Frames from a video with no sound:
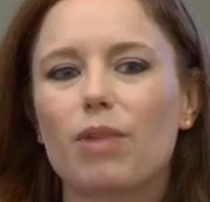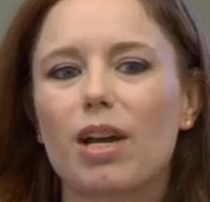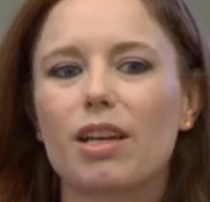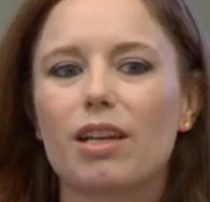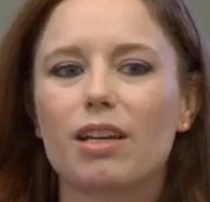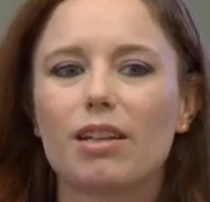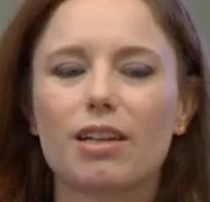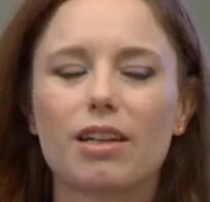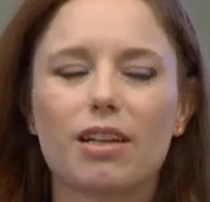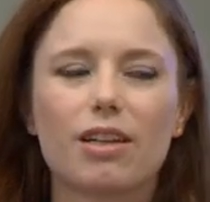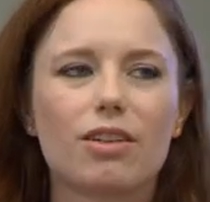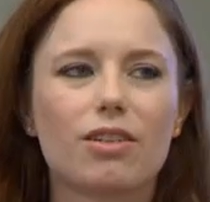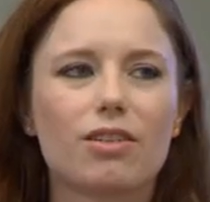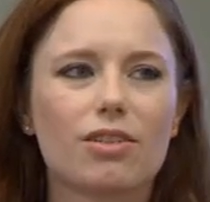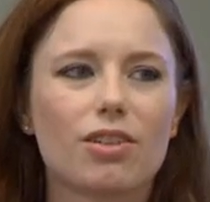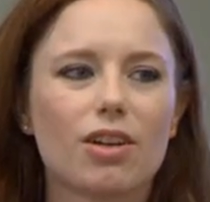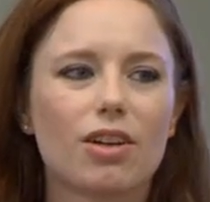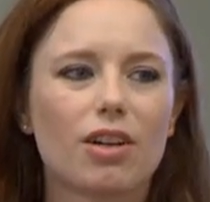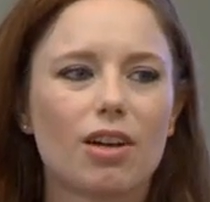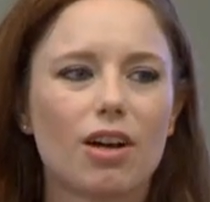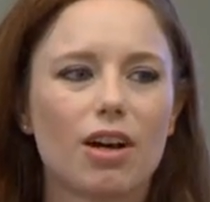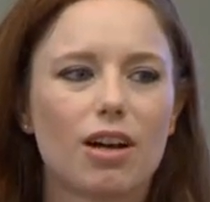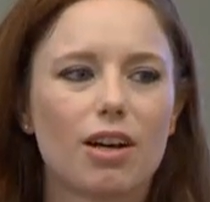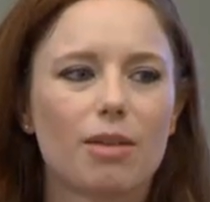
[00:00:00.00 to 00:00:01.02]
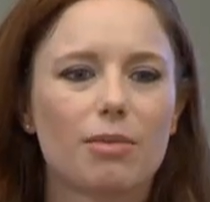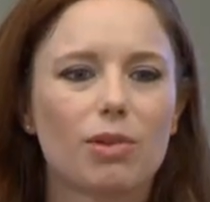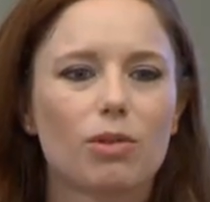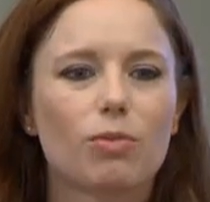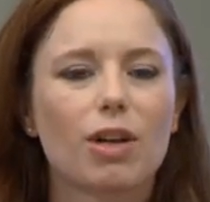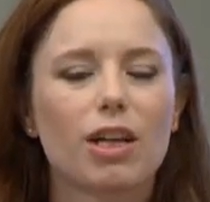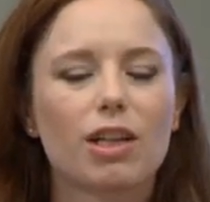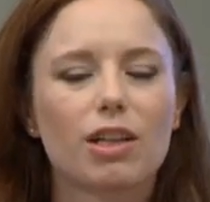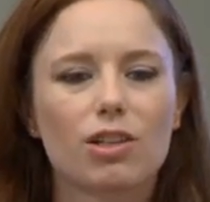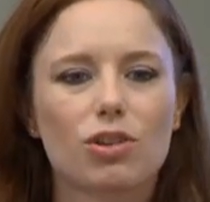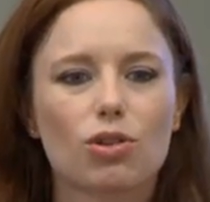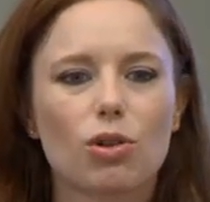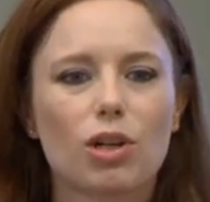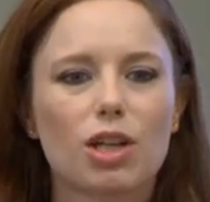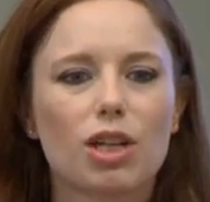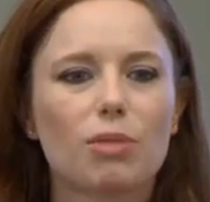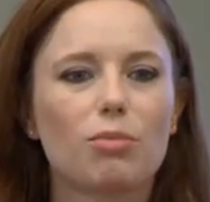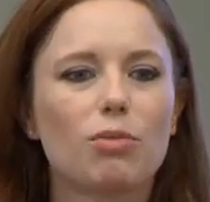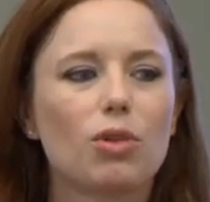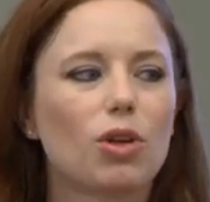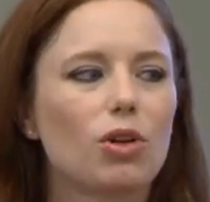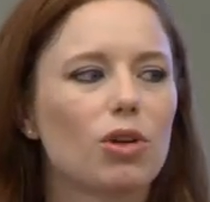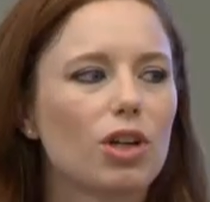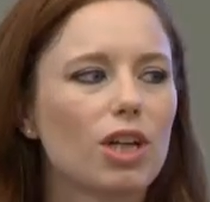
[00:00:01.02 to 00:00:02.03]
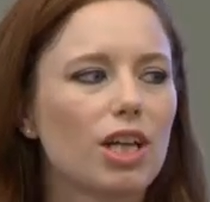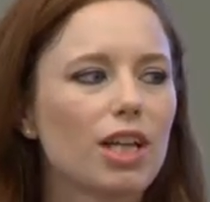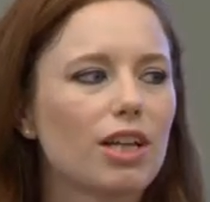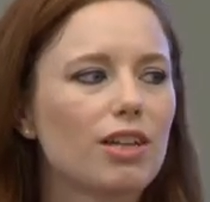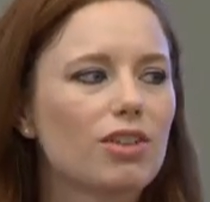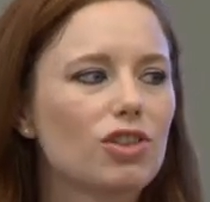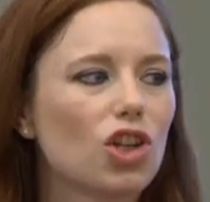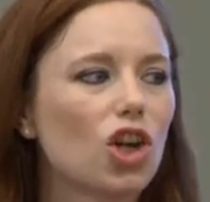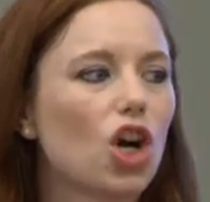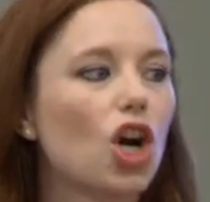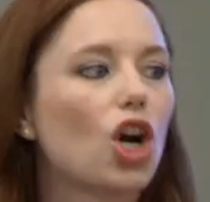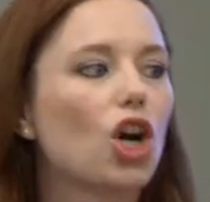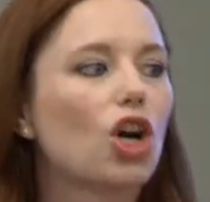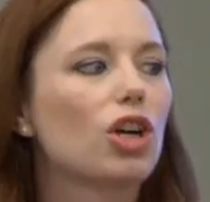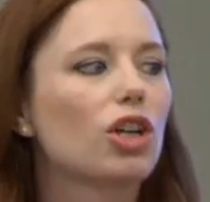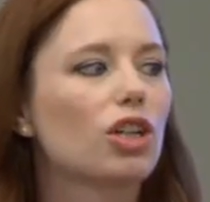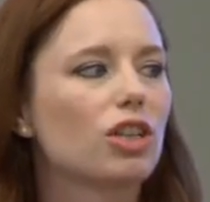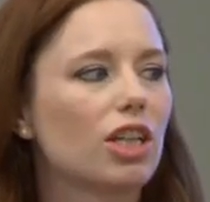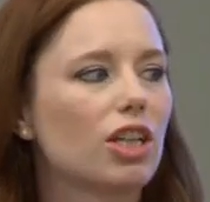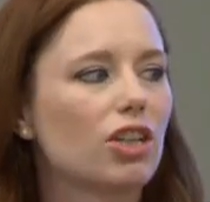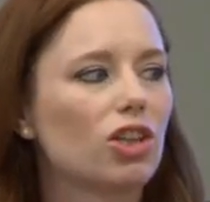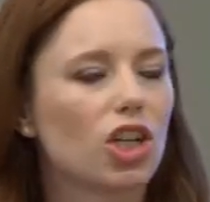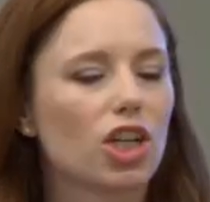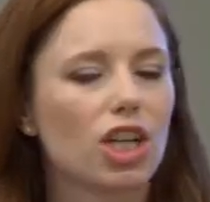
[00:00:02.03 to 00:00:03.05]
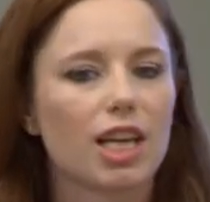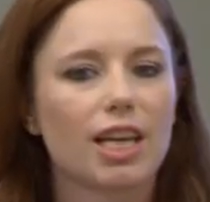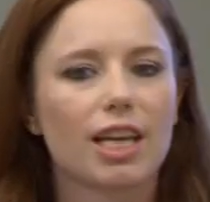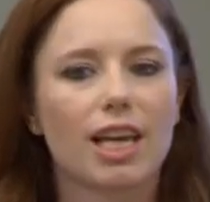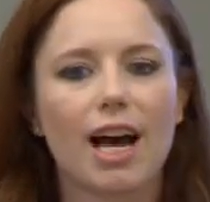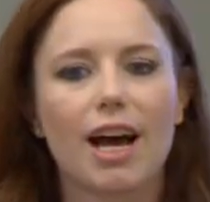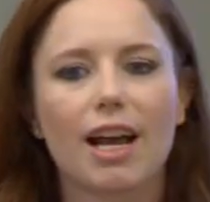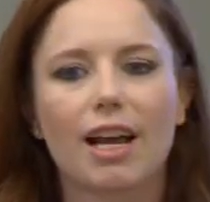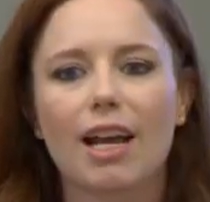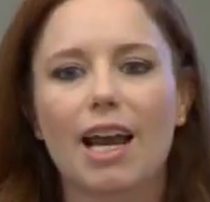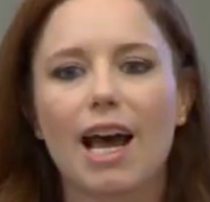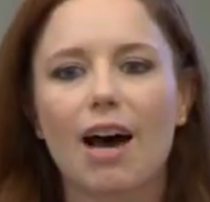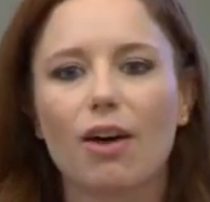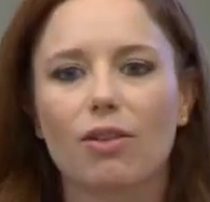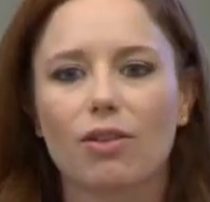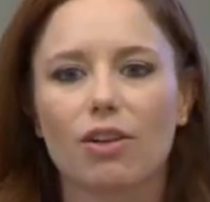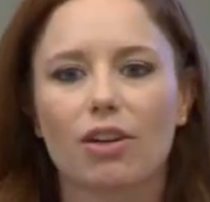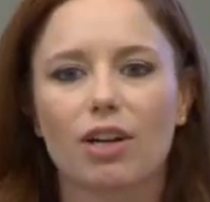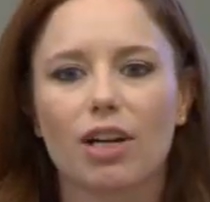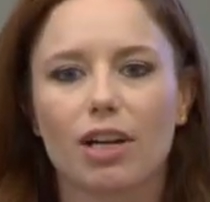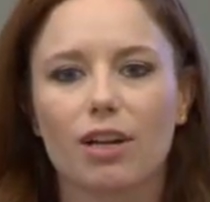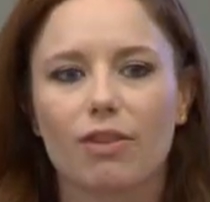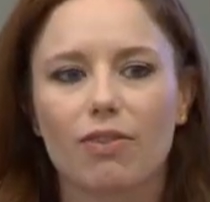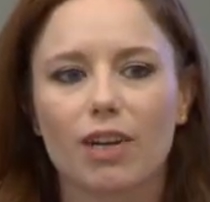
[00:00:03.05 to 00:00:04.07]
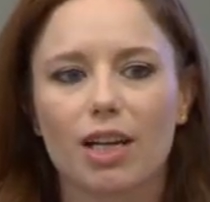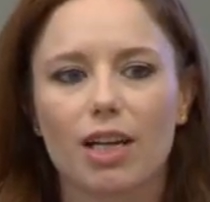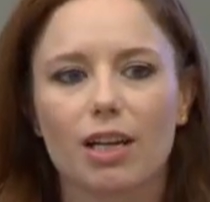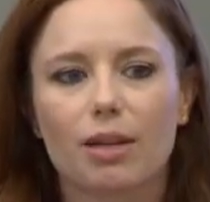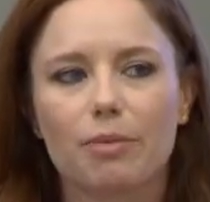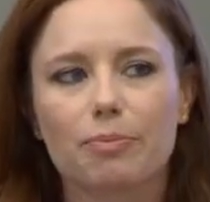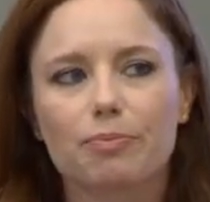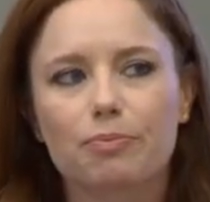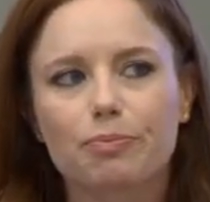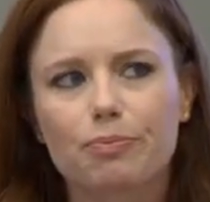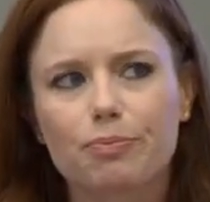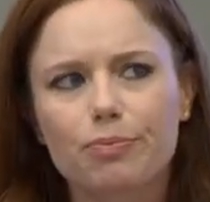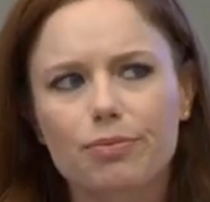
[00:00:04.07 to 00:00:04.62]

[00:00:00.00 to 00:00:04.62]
regulators and the regulatory community is currently looking at and how they're innovating.